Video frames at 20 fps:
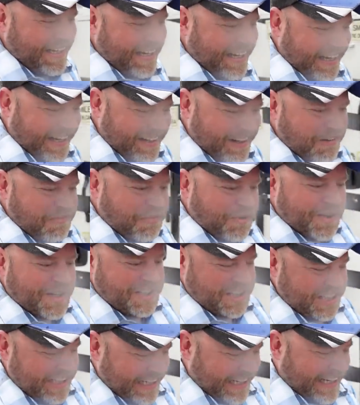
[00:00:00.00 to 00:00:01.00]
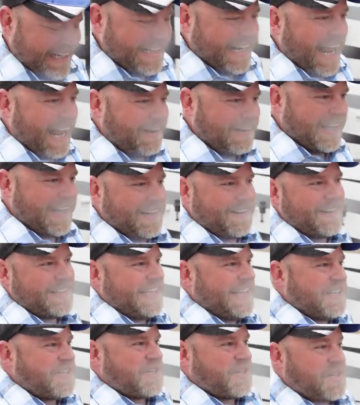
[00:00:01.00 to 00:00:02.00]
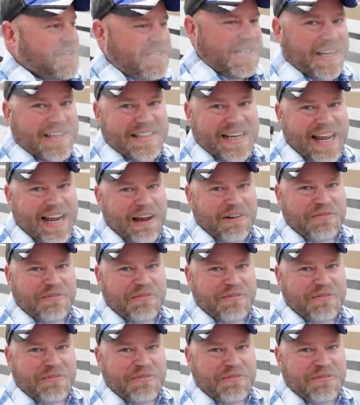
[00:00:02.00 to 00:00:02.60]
and unfortunately now here on Easter Sunday,